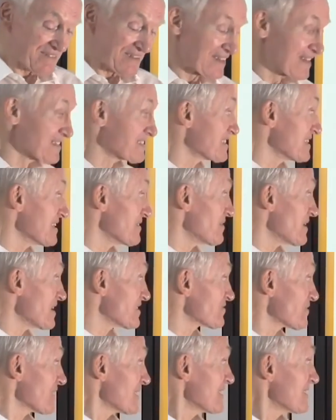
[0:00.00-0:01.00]
Let's see if
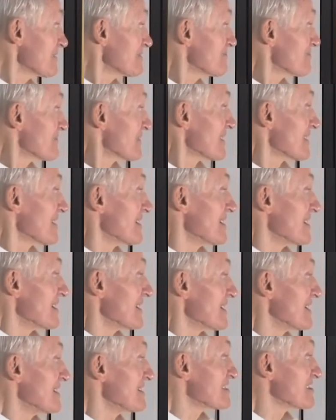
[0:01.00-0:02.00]
that's right.
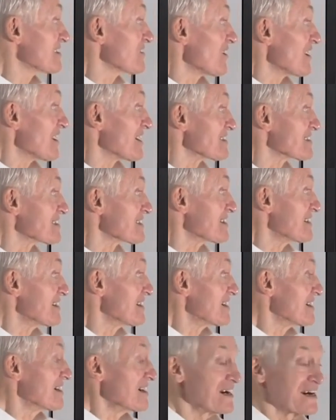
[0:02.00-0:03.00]
Is lost.
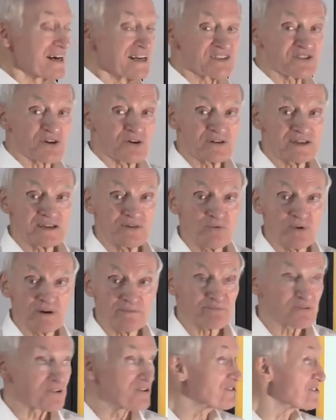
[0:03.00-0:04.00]
It's only one
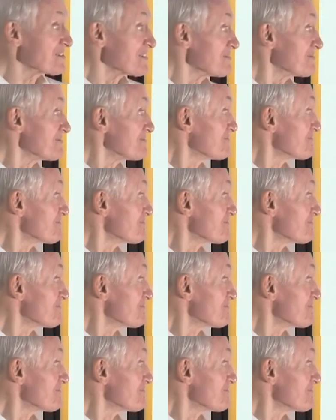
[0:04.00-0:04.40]
person.